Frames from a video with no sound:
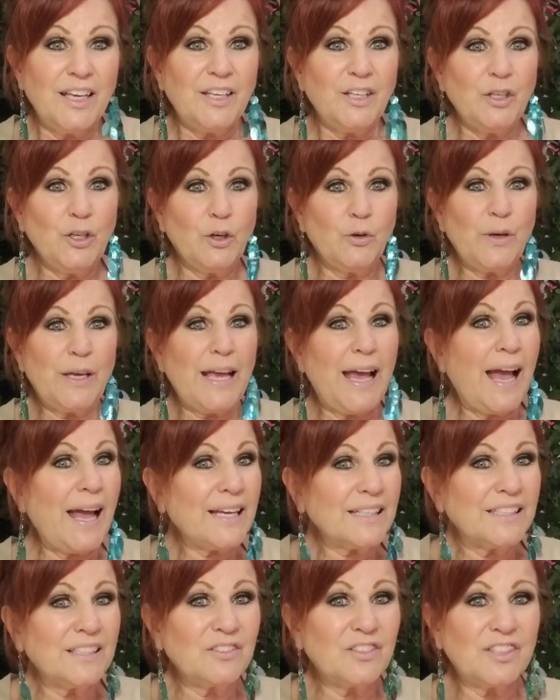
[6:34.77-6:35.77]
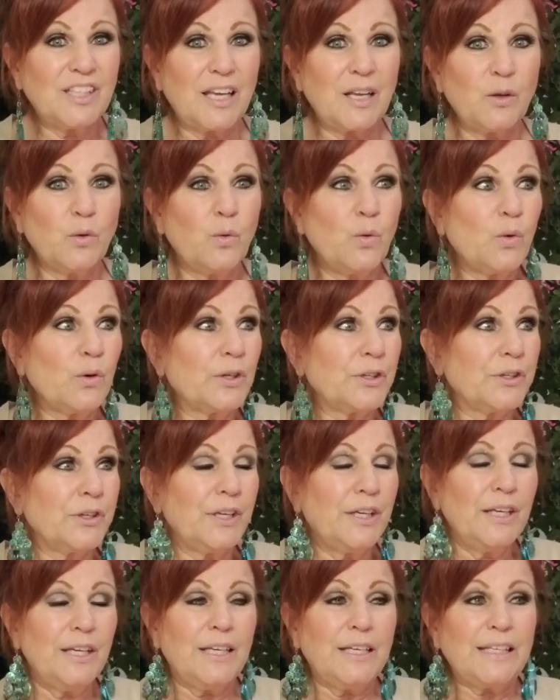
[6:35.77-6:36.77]
You know, he had to say,
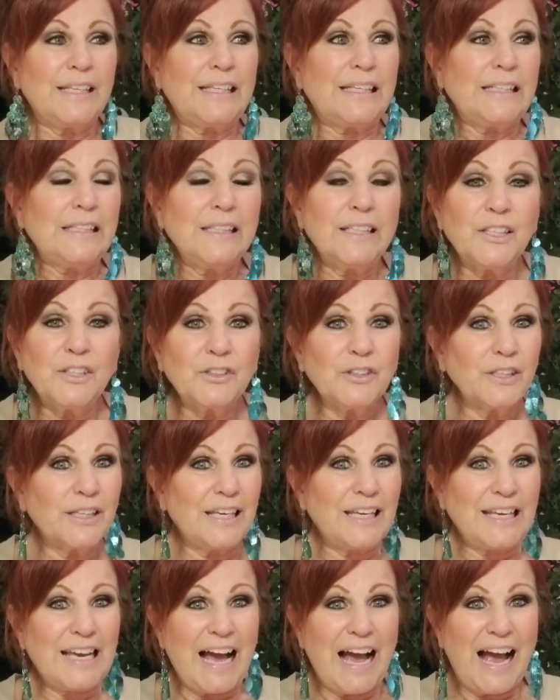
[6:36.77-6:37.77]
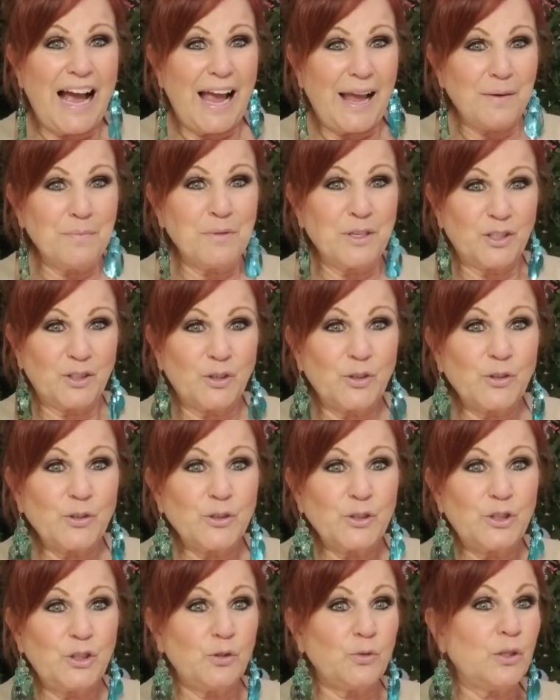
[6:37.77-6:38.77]
Lord, clearly I
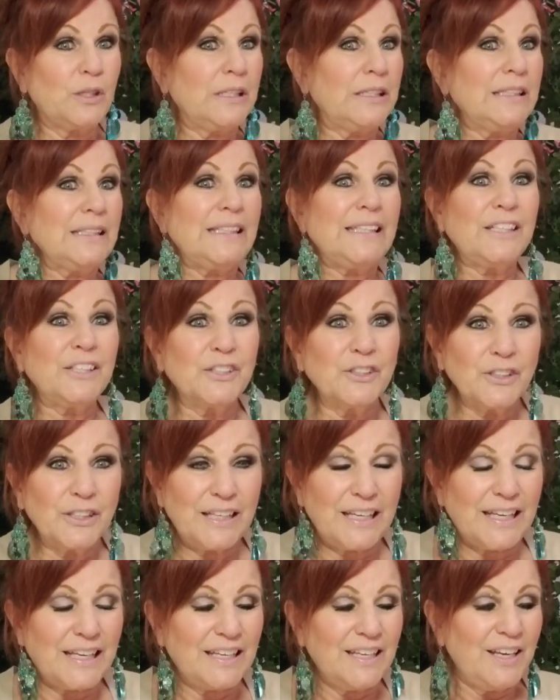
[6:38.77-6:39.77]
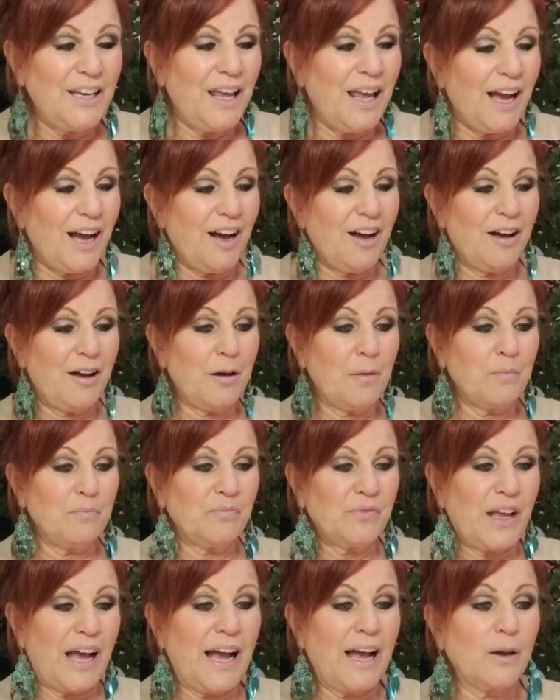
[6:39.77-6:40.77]
misheard you. Clearly
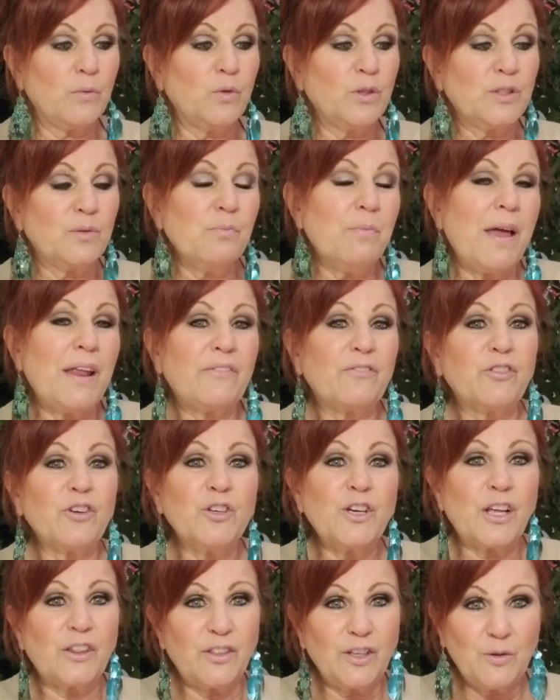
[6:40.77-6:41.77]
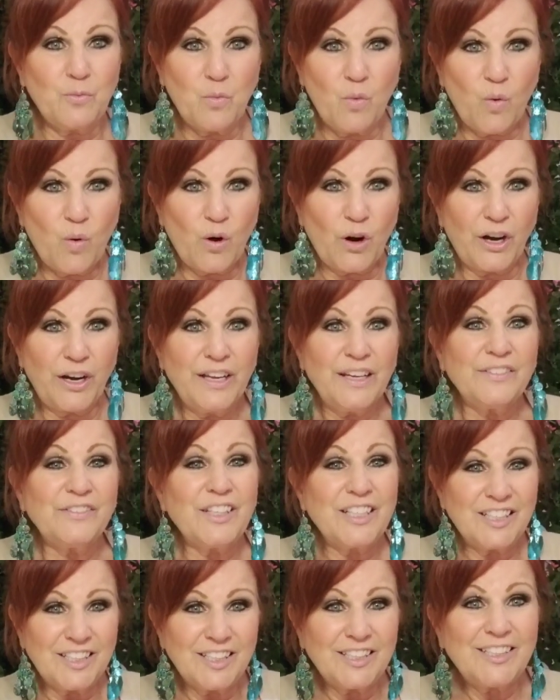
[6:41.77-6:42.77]
um, I was meant for nothing more
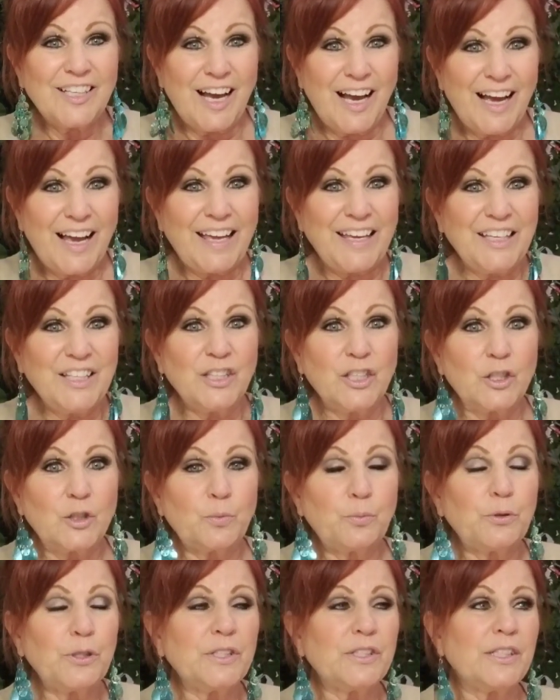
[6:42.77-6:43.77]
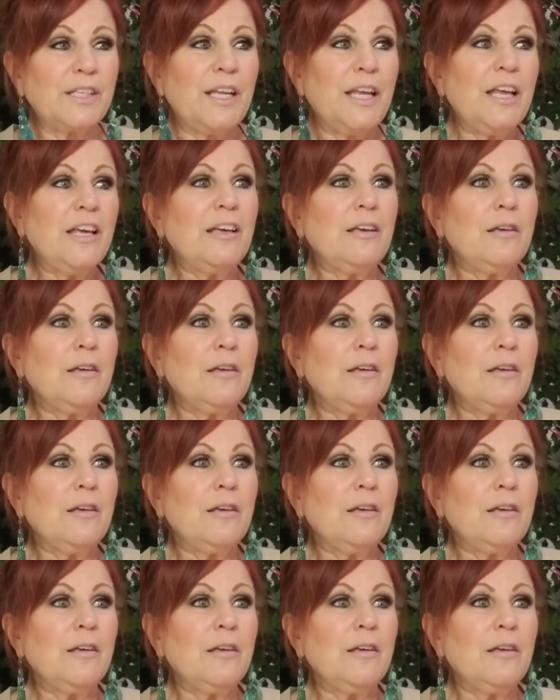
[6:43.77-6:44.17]
than to die in this prison.